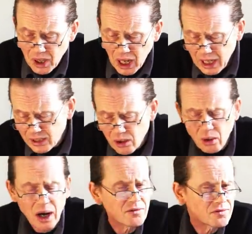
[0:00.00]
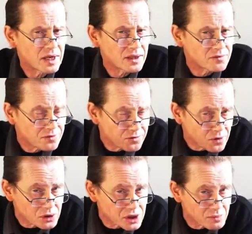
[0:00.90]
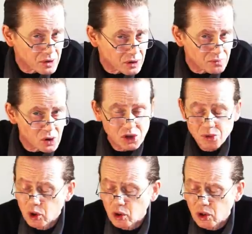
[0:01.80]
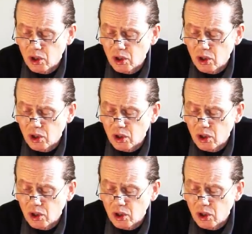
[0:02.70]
I don't know, I find 40 mil much more